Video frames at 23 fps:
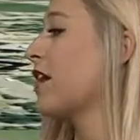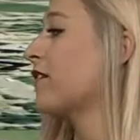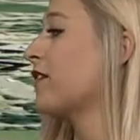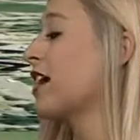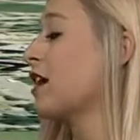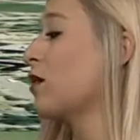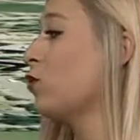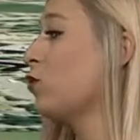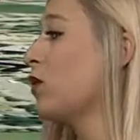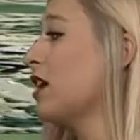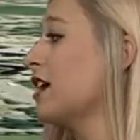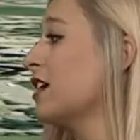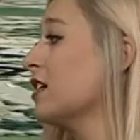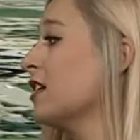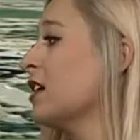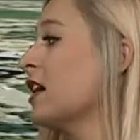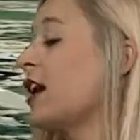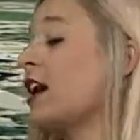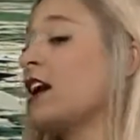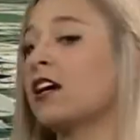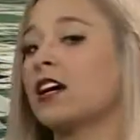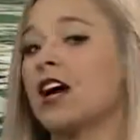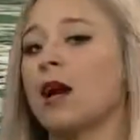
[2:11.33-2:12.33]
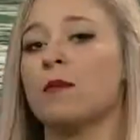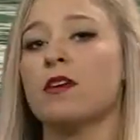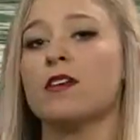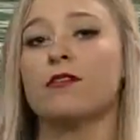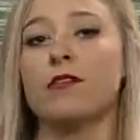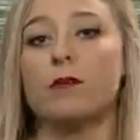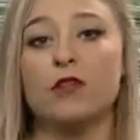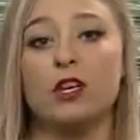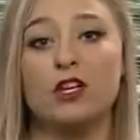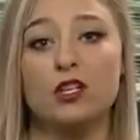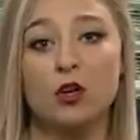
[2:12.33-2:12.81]
have a wind coming
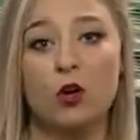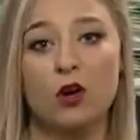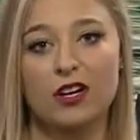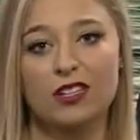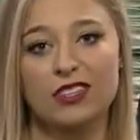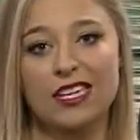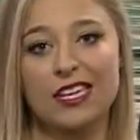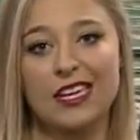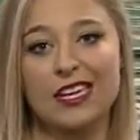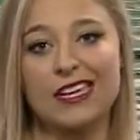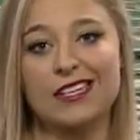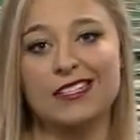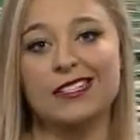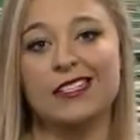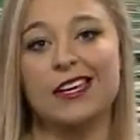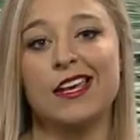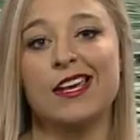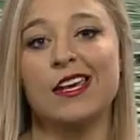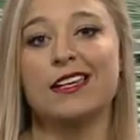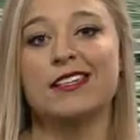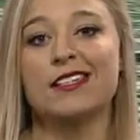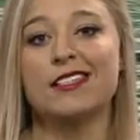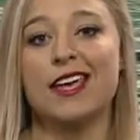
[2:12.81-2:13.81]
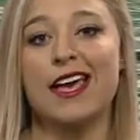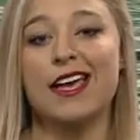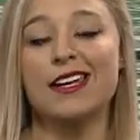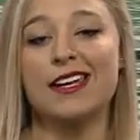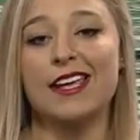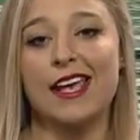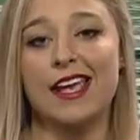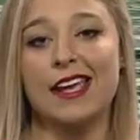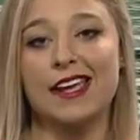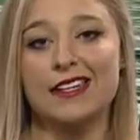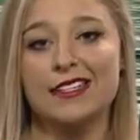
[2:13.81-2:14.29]
from the northeast,
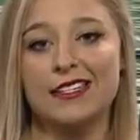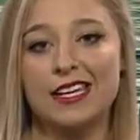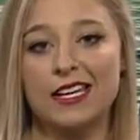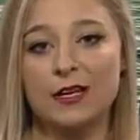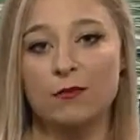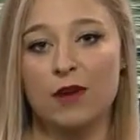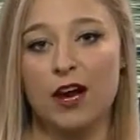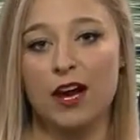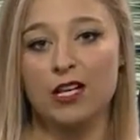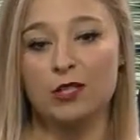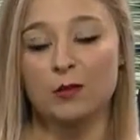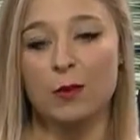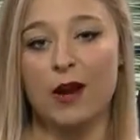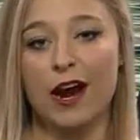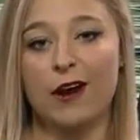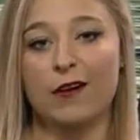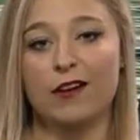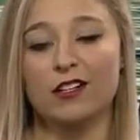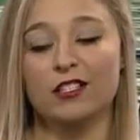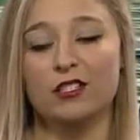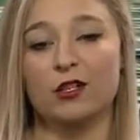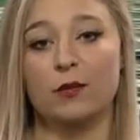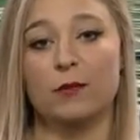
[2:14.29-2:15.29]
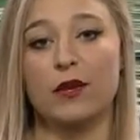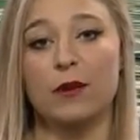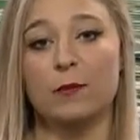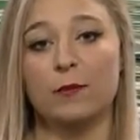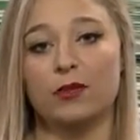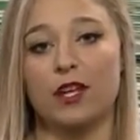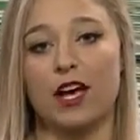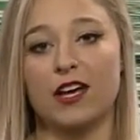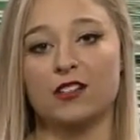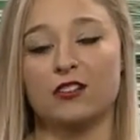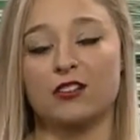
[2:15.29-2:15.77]
10 to 18 miles per hour, so a
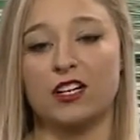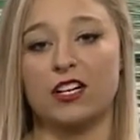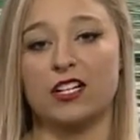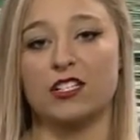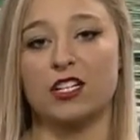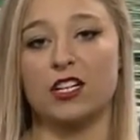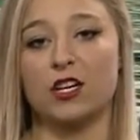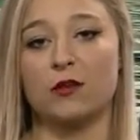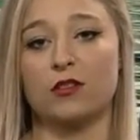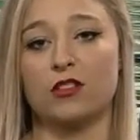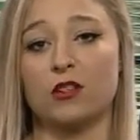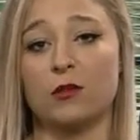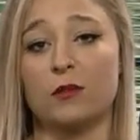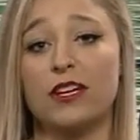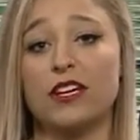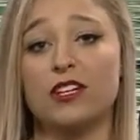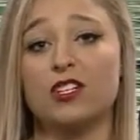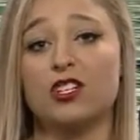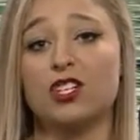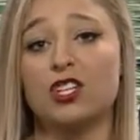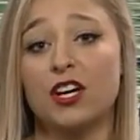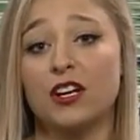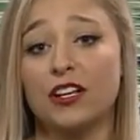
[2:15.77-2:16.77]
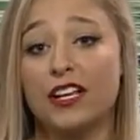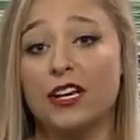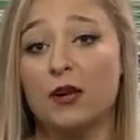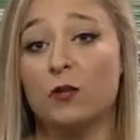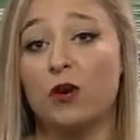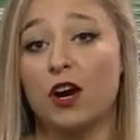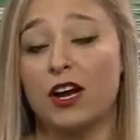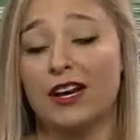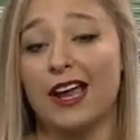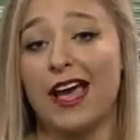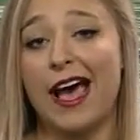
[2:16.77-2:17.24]
bit blustery too. So it'll be a chilly
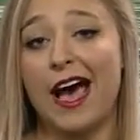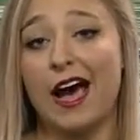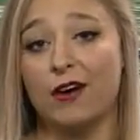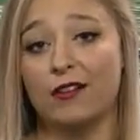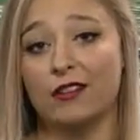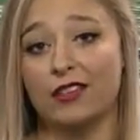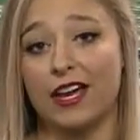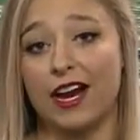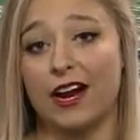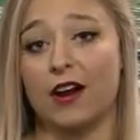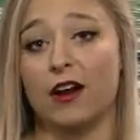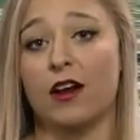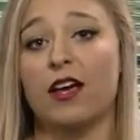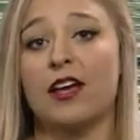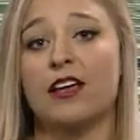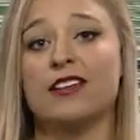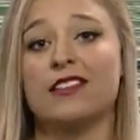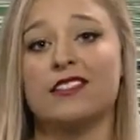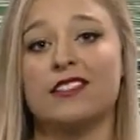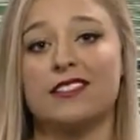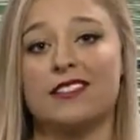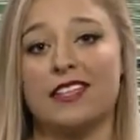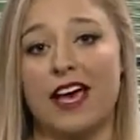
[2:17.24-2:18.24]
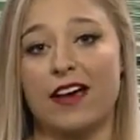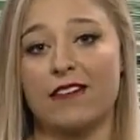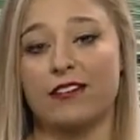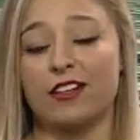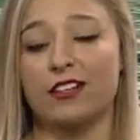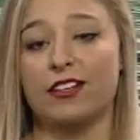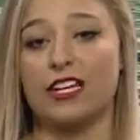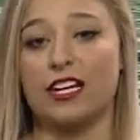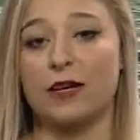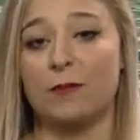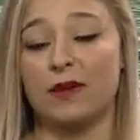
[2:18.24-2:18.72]
one out there,
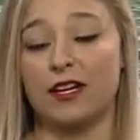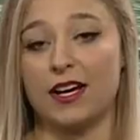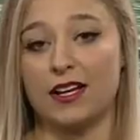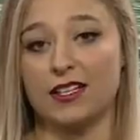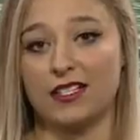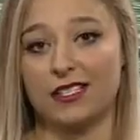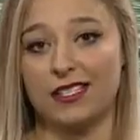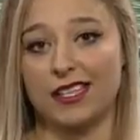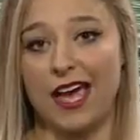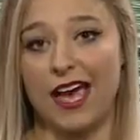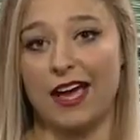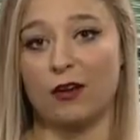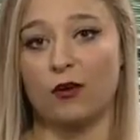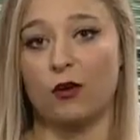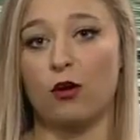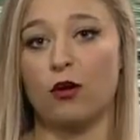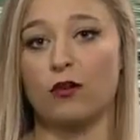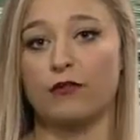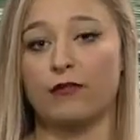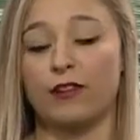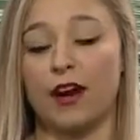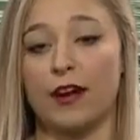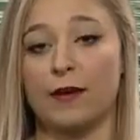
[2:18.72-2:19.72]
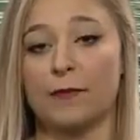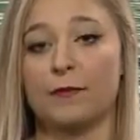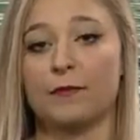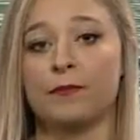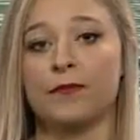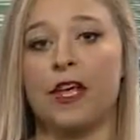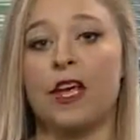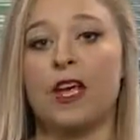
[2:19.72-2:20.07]
definitely because of that cold front.